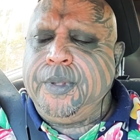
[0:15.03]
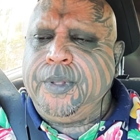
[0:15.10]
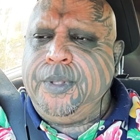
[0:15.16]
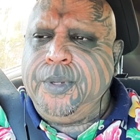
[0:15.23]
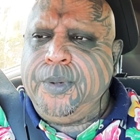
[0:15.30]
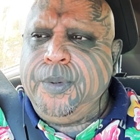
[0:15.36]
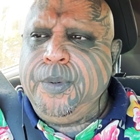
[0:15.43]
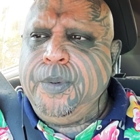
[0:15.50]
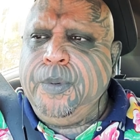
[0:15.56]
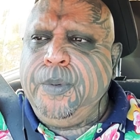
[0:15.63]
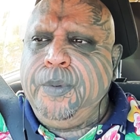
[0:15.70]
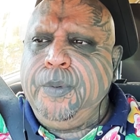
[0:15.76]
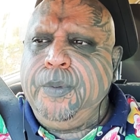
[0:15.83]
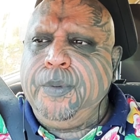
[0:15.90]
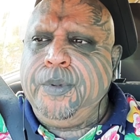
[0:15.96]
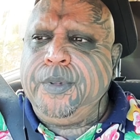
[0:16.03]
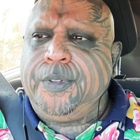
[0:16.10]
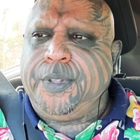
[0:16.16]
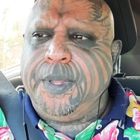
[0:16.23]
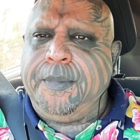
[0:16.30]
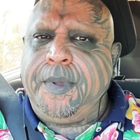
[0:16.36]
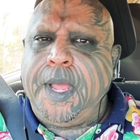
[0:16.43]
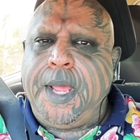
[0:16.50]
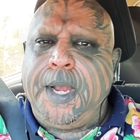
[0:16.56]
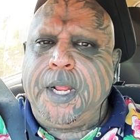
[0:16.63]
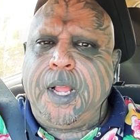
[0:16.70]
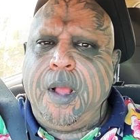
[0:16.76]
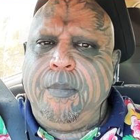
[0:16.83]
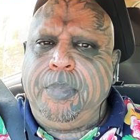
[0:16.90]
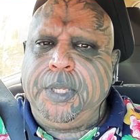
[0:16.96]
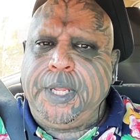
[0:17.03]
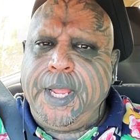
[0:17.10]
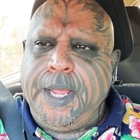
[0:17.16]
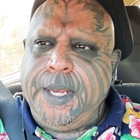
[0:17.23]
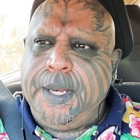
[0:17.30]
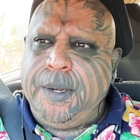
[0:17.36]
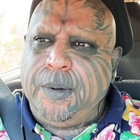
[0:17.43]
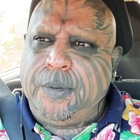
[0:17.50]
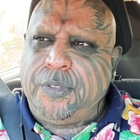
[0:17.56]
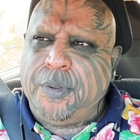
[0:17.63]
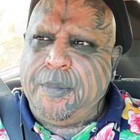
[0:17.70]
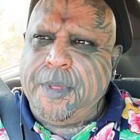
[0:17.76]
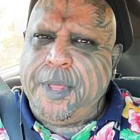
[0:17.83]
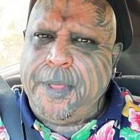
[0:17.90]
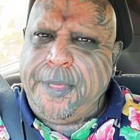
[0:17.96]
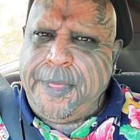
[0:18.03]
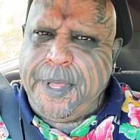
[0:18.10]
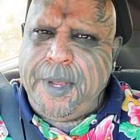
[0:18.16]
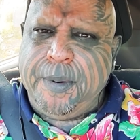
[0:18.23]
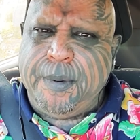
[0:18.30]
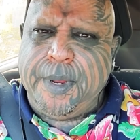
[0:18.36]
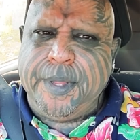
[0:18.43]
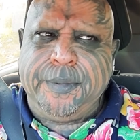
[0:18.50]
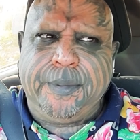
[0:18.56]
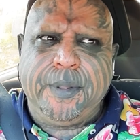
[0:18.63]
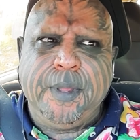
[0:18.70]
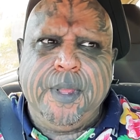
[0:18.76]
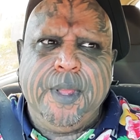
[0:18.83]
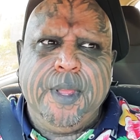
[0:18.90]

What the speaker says: do seem kind of complicated, or some of the theories,